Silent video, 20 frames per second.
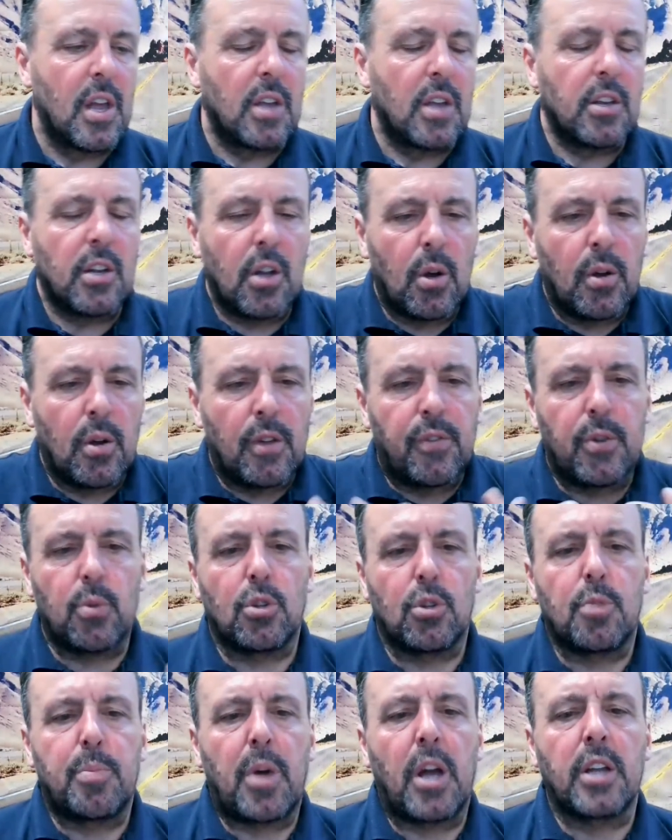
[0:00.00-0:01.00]
If it
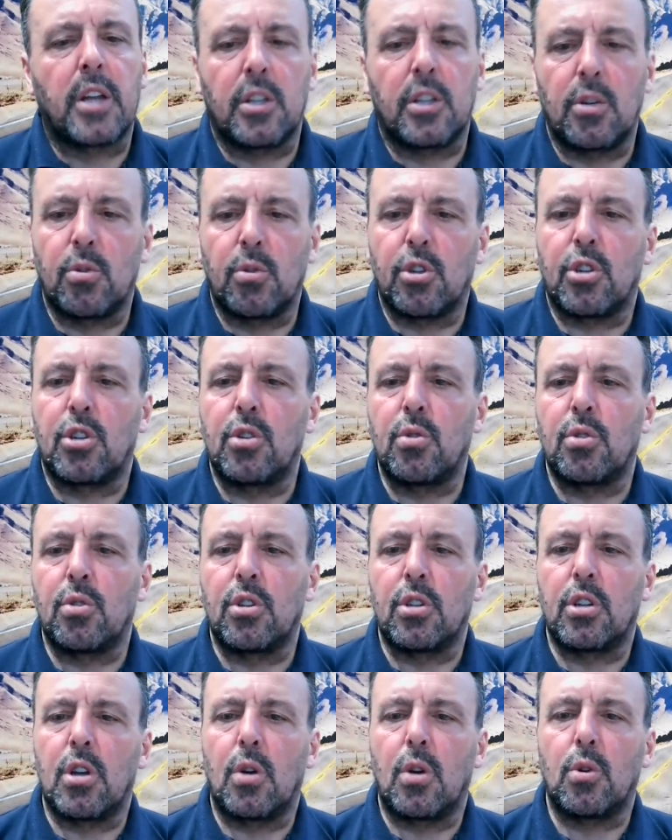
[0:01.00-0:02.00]
was a bike that you were just using
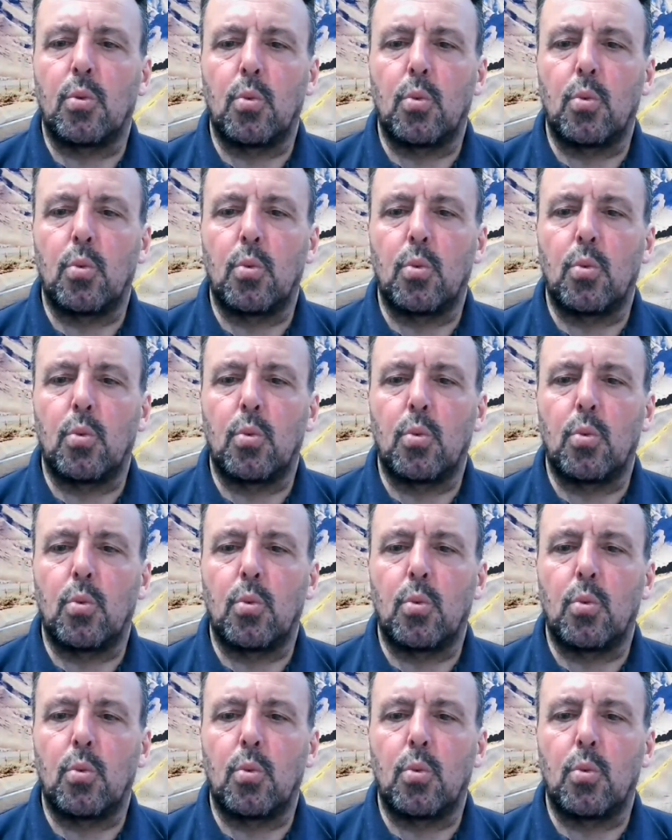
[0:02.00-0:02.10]
to go to